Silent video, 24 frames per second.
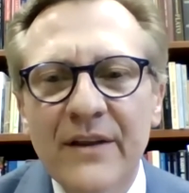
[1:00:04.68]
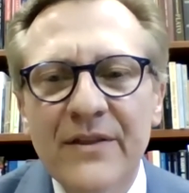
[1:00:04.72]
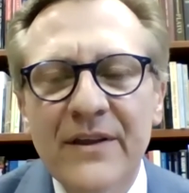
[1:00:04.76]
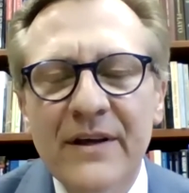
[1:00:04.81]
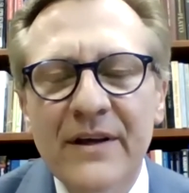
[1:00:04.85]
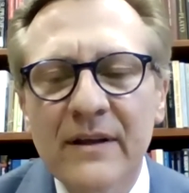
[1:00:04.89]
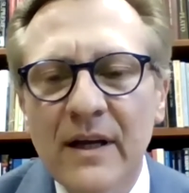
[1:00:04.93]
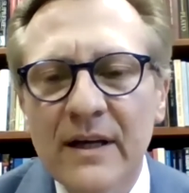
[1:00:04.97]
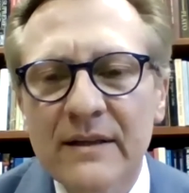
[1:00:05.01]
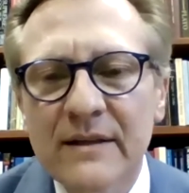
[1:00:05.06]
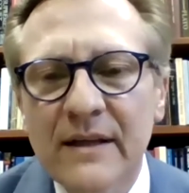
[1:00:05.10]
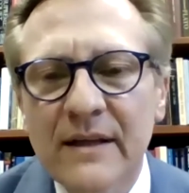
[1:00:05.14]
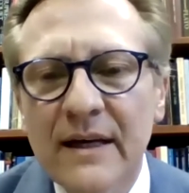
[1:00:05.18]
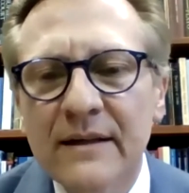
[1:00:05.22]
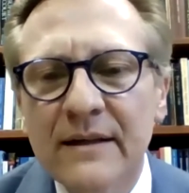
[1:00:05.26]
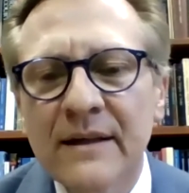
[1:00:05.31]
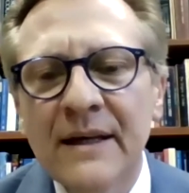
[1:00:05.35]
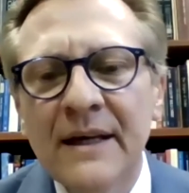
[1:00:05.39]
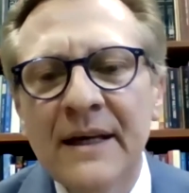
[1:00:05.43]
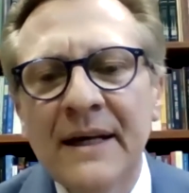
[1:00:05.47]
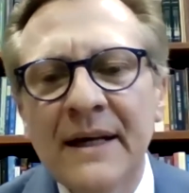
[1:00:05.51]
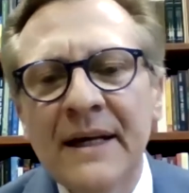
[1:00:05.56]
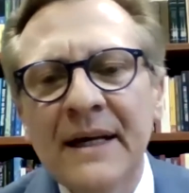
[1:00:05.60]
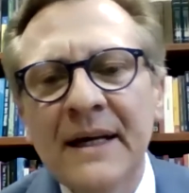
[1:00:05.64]
nothing like that.
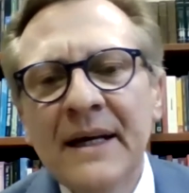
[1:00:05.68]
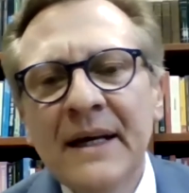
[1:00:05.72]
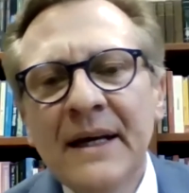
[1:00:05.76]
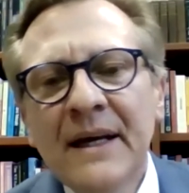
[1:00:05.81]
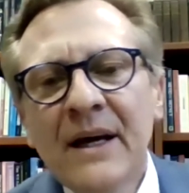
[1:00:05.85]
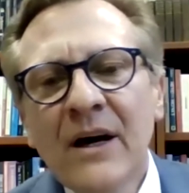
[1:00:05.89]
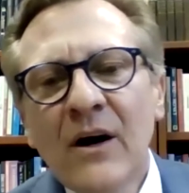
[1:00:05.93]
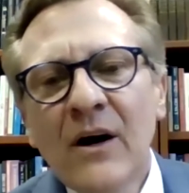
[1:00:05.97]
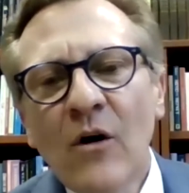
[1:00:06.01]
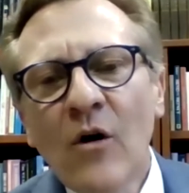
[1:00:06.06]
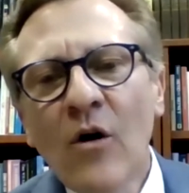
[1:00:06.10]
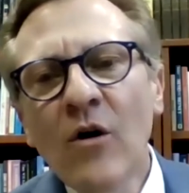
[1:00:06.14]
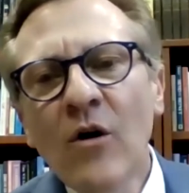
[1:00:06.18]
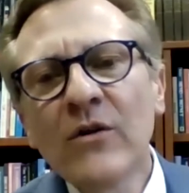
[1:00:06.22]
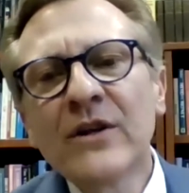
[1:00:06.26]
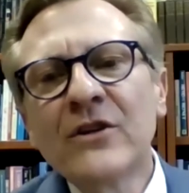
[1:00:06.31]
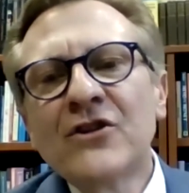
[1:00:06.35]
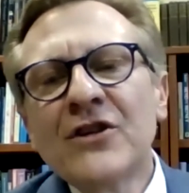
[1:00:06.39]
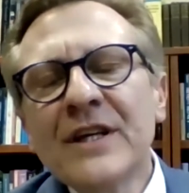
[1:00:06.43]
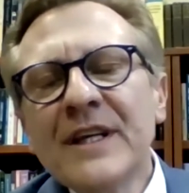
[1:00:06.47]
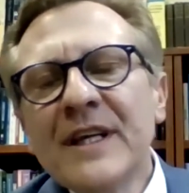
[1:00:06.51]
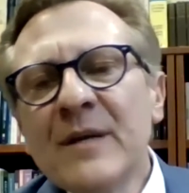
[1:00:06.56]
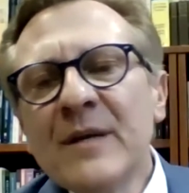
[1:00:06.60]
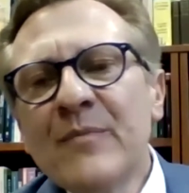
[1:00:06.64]
All the
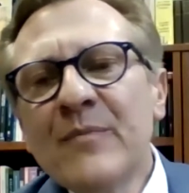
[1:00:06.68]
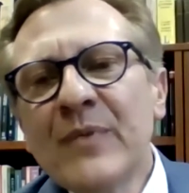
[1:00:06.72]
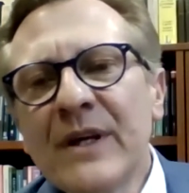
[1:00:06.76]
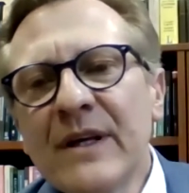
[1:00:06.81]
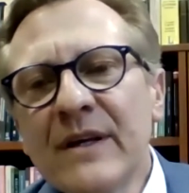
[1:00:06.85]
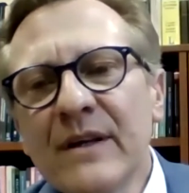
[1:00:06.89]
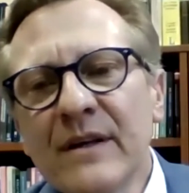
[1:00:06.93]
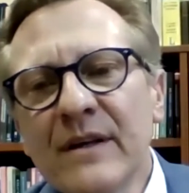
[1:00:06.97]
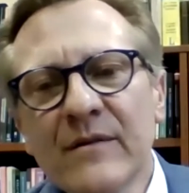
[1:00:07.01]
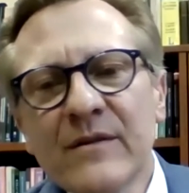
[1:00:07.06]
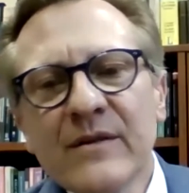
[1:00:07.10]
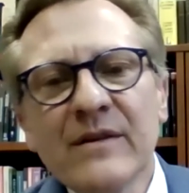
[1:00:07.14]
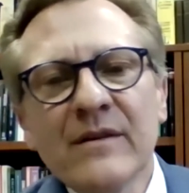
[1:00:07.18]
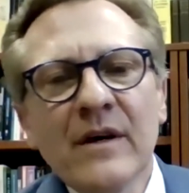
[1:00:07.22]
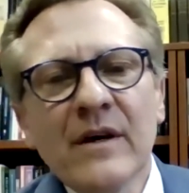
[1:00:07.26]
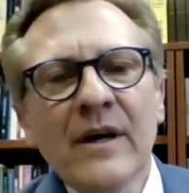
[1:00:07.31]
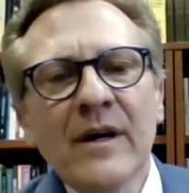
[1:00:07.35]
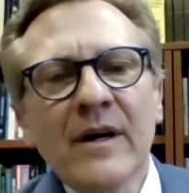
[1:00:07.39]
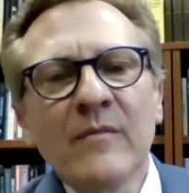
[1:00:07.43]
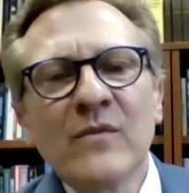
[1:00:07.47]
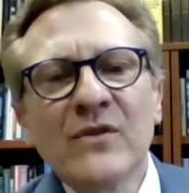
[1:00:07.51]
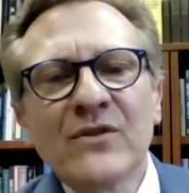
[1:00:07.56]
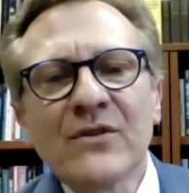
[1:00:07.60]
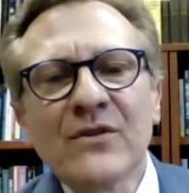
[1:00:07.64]
GDP.
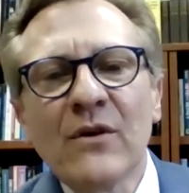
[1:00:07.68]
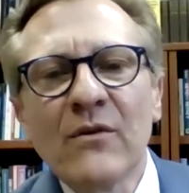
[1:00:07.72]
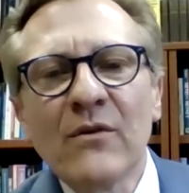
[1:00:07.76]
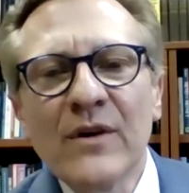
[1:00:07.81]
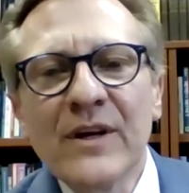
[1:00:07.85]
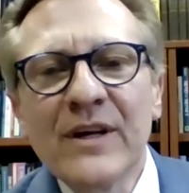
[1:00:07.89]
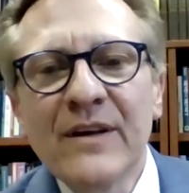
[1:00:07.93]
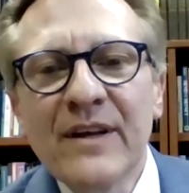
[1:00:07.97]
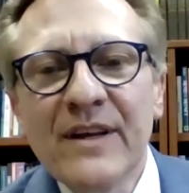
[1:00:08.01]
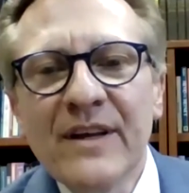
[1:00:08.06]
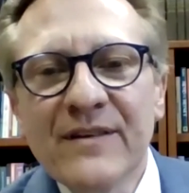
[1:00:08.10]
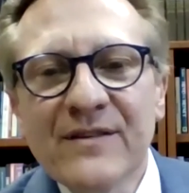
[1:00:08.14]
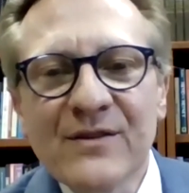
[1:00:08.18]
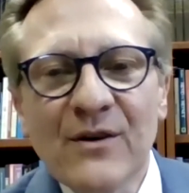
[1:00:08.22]
Uh, so it,